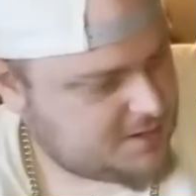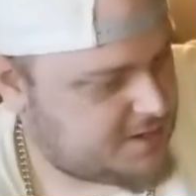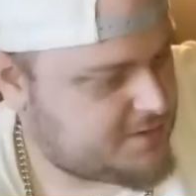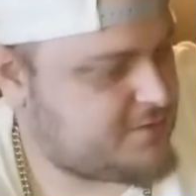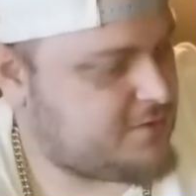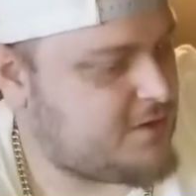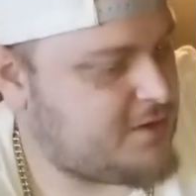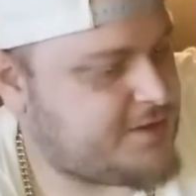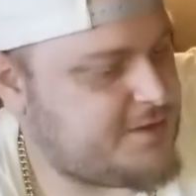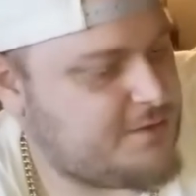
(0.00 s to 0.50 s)

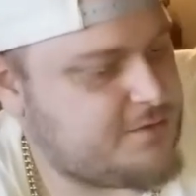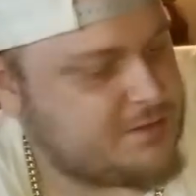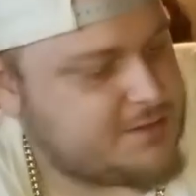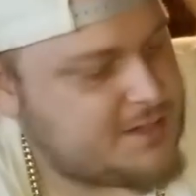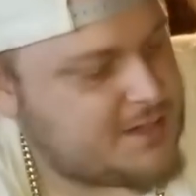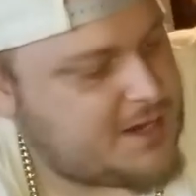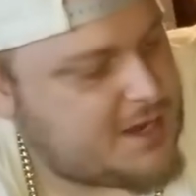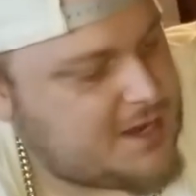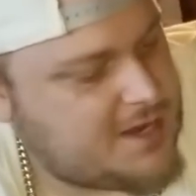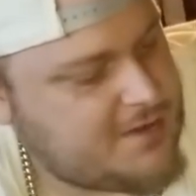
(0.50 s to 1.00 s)
thought there was
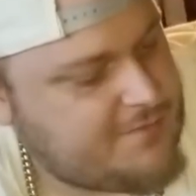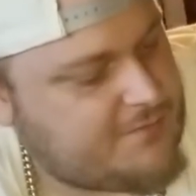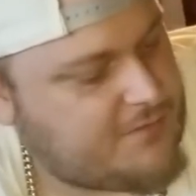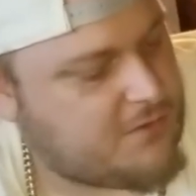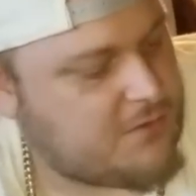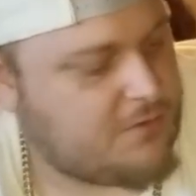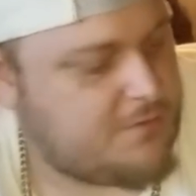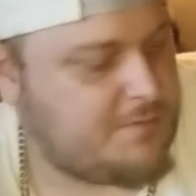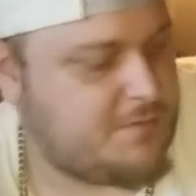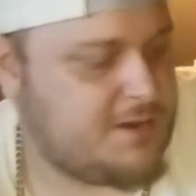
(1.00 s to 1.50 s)
an
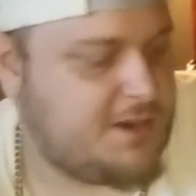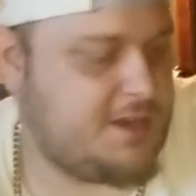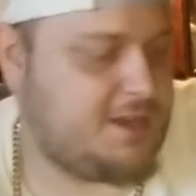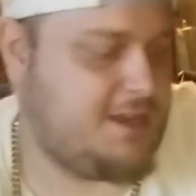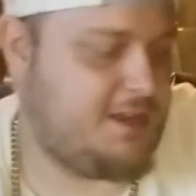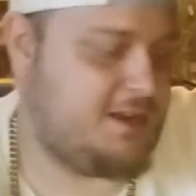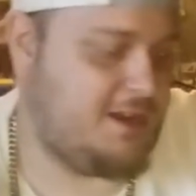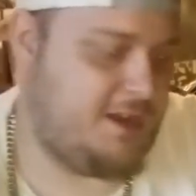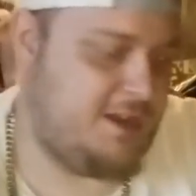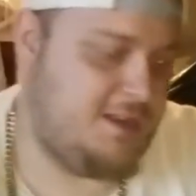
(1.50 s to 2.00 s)
iPhone, but I,
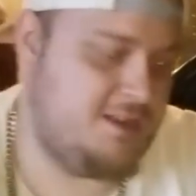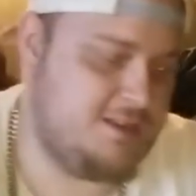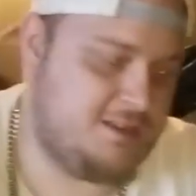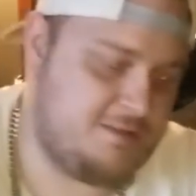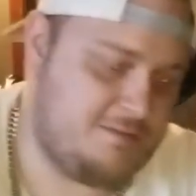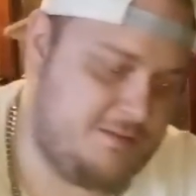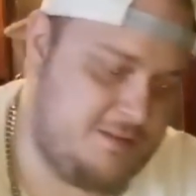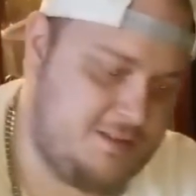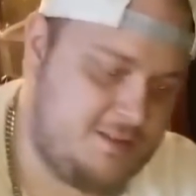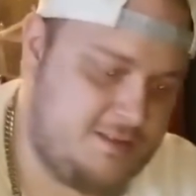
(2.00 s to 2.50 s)
I
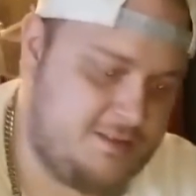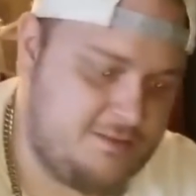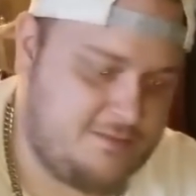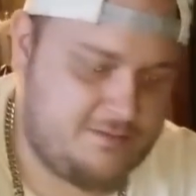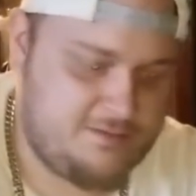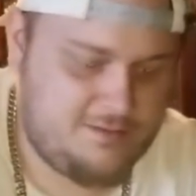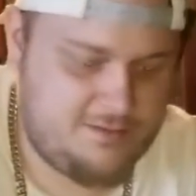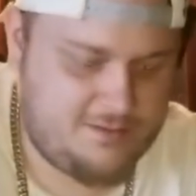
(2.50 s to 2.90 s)
just must have...